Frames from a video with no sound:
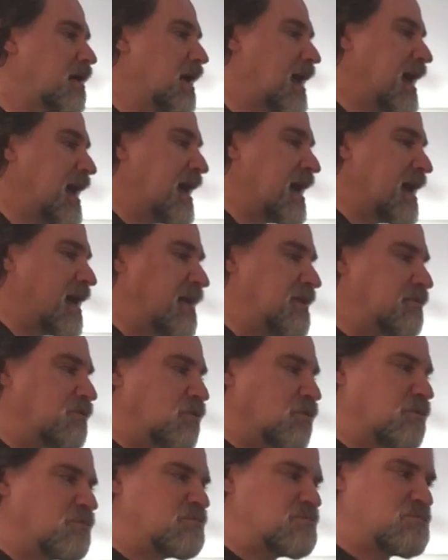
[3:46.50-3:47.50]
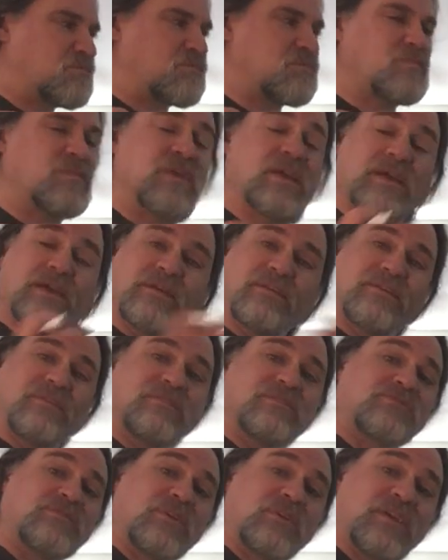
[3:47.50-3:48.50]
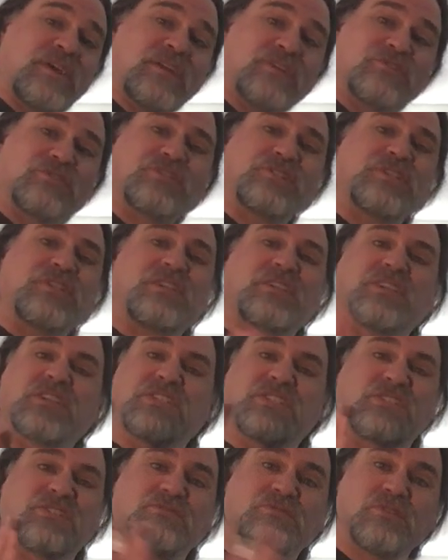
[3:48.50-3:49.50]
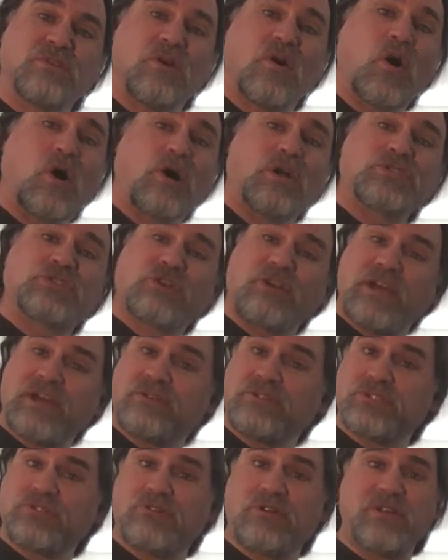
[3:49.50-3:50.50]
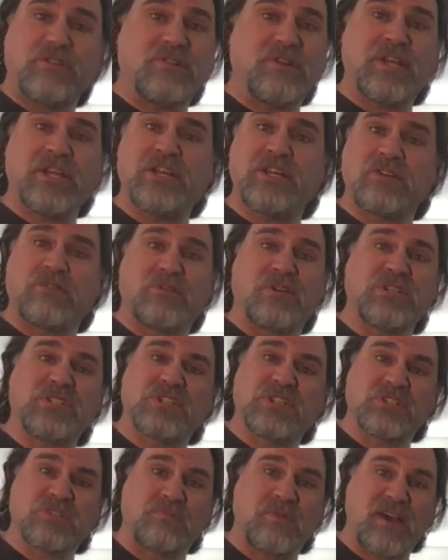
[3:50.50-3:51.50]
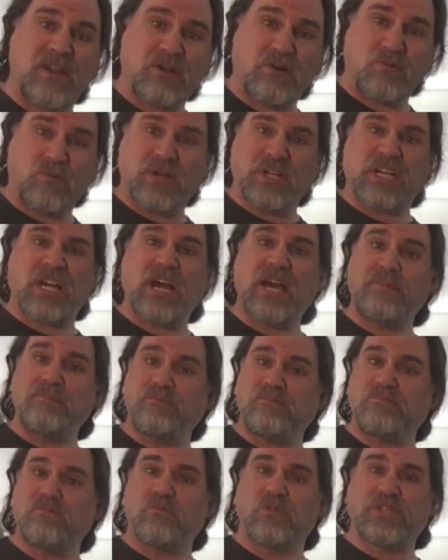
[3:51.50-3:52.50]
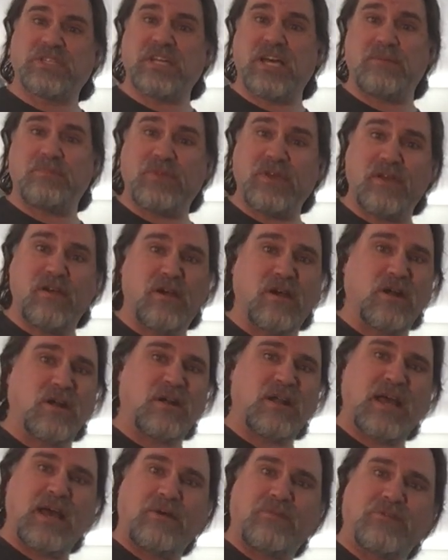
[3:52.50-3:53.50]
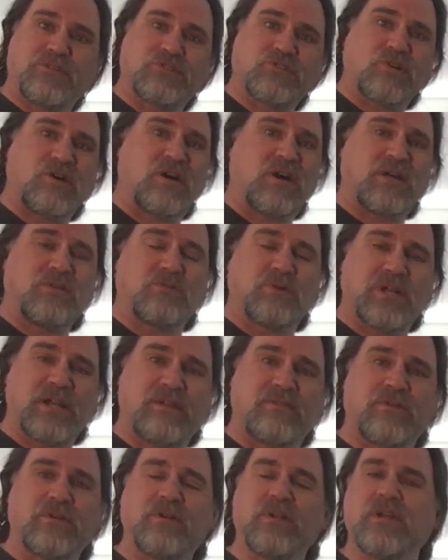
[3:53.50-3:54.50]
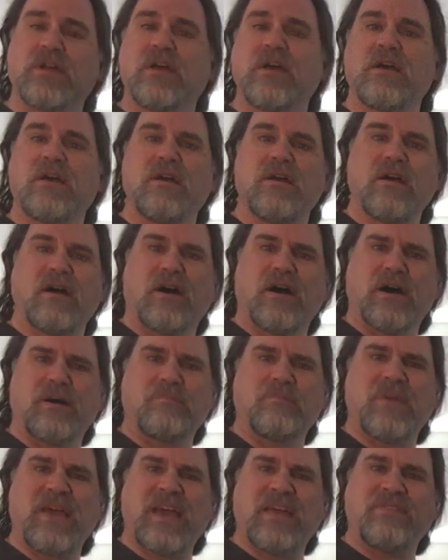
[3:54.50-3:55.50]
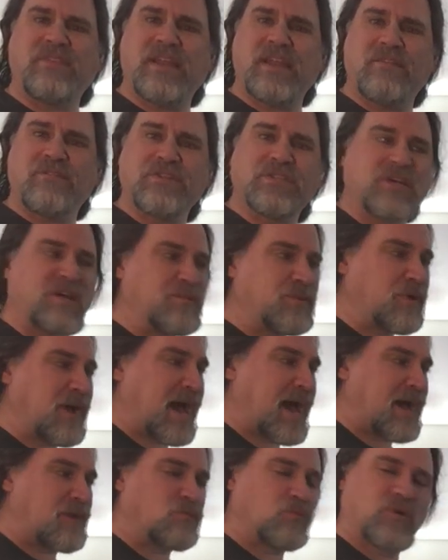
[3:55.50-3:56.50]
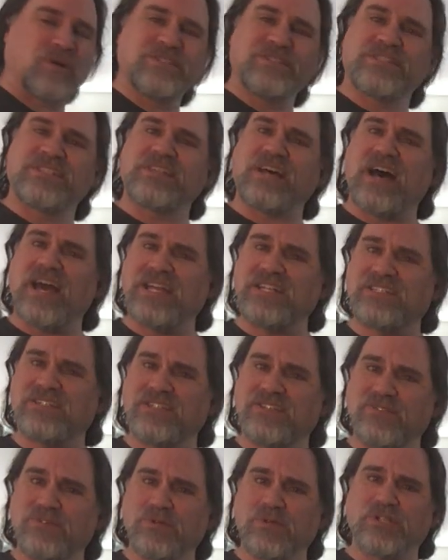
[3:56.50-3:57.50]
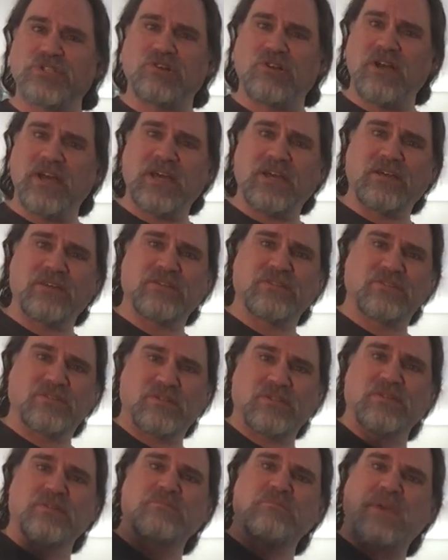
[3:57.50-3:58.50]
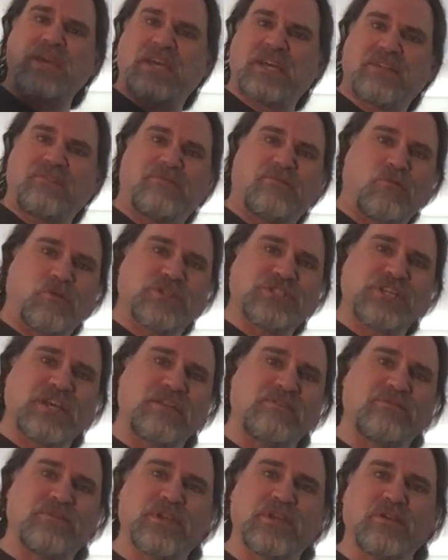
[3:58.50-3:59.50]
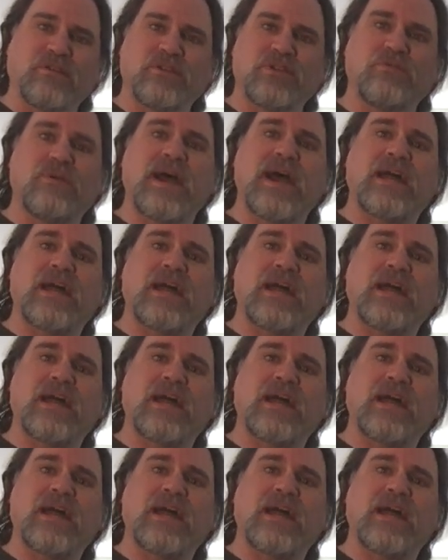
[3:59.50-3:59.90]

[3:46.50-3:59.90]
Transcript: And it's very interesting because all triangles are 180 degrees, doesn't matter what type, what type they are, how they're drawn, whatever. Um, and then every time you add one side to a triangle, make it a four-sided figure, you